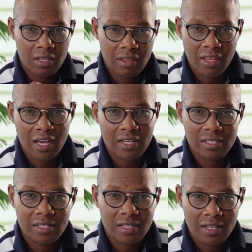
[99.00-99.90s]

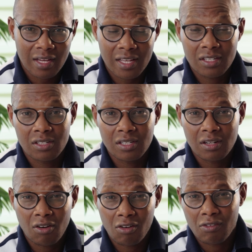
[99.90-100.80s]
that kind
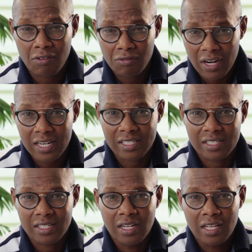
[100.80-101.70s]
of a flat.
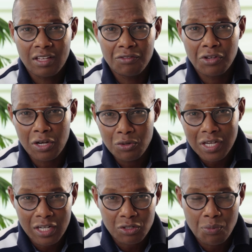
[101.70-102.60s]
If you are doing
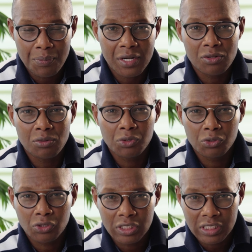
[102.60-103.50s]
a 2-bedroom,
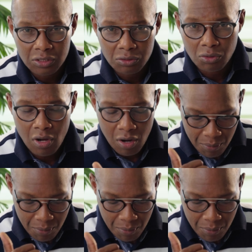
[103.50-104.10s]
you need to know how